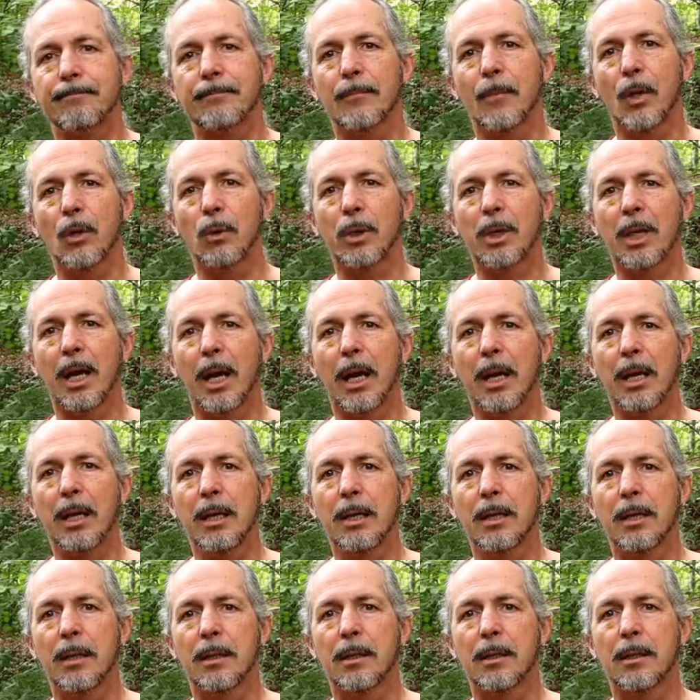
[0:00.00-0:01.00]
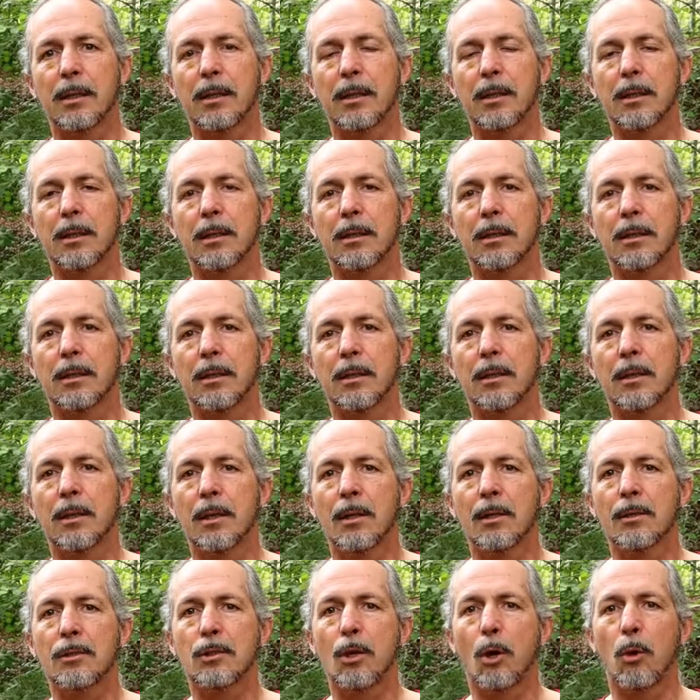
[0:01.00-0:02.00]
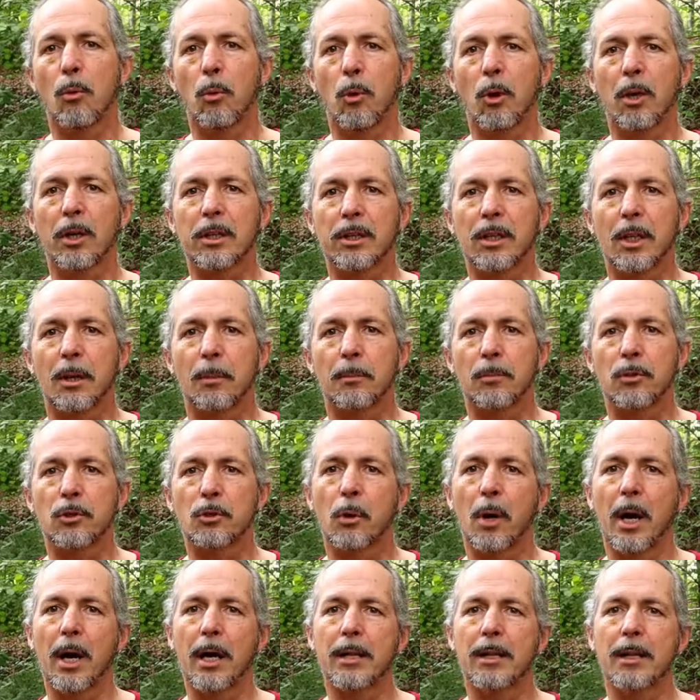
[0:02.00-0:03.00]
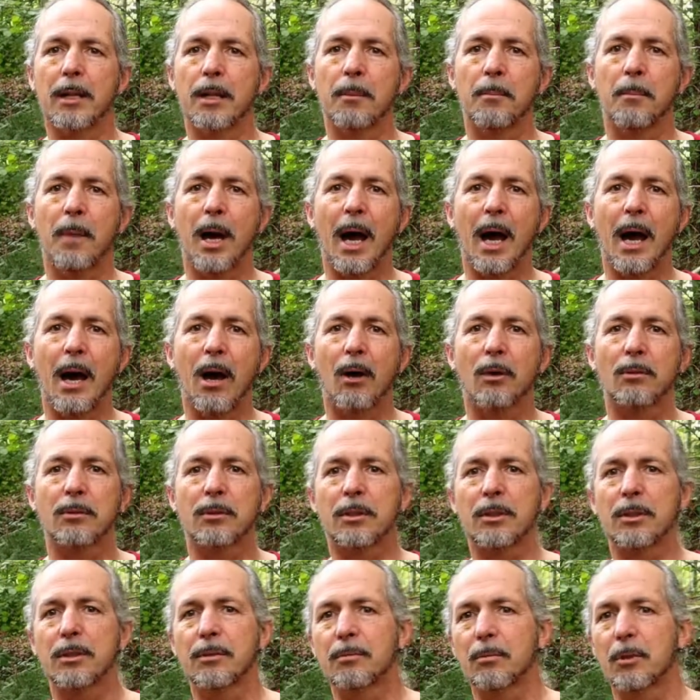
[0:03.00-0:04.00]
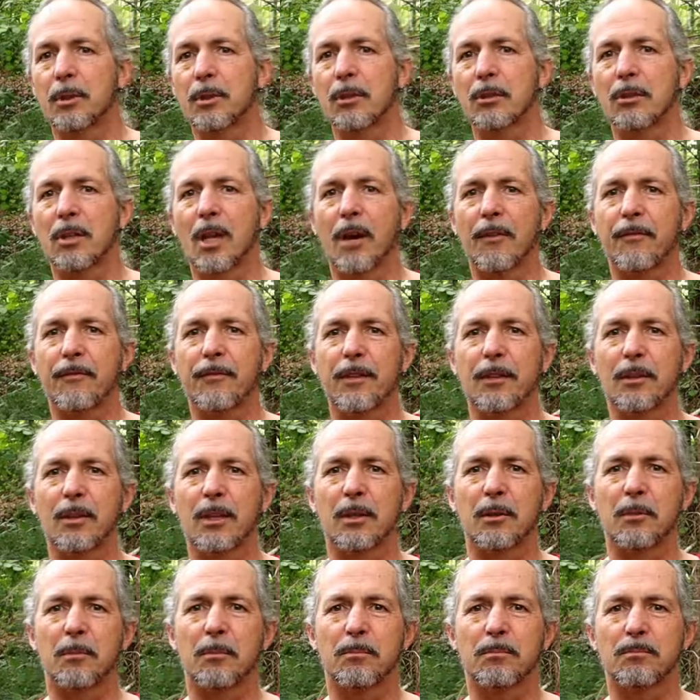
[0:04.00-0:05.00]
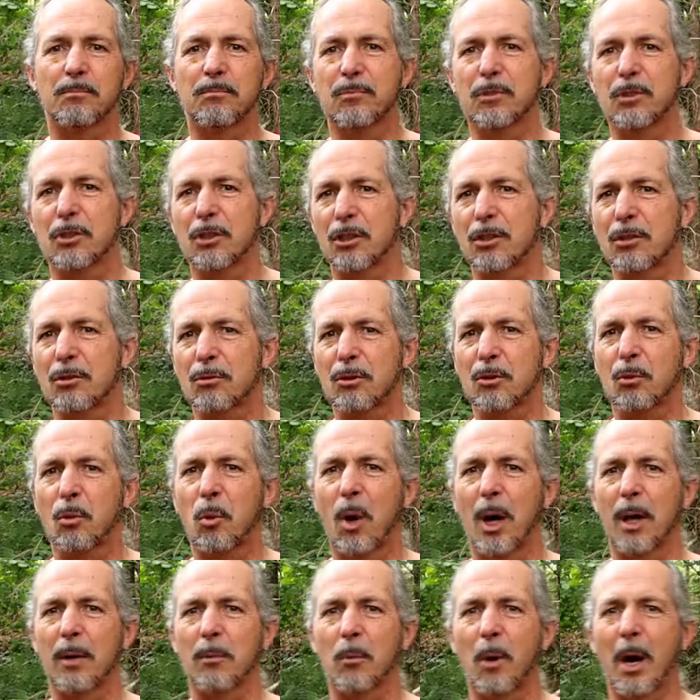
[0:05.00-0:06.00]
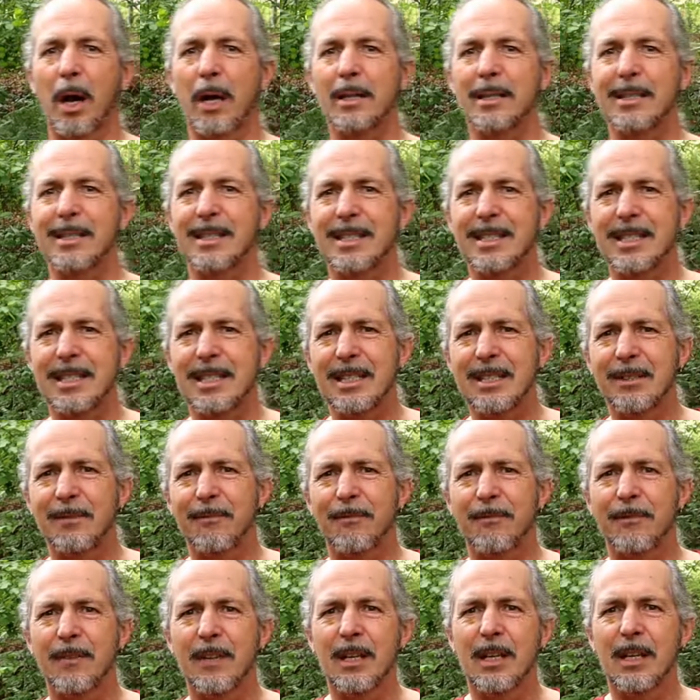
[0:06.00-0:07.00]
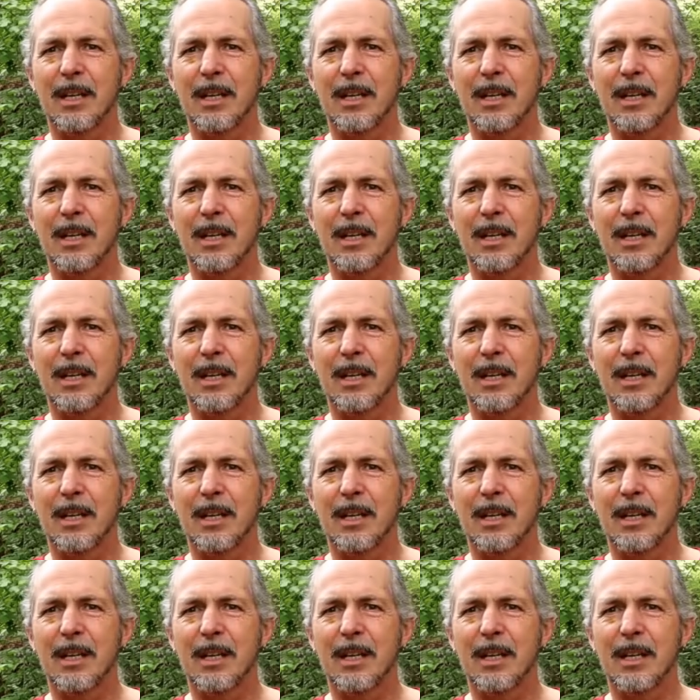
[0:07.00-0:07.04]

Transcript: Okay, so work them, try them out when you're not feeling just quite right and see if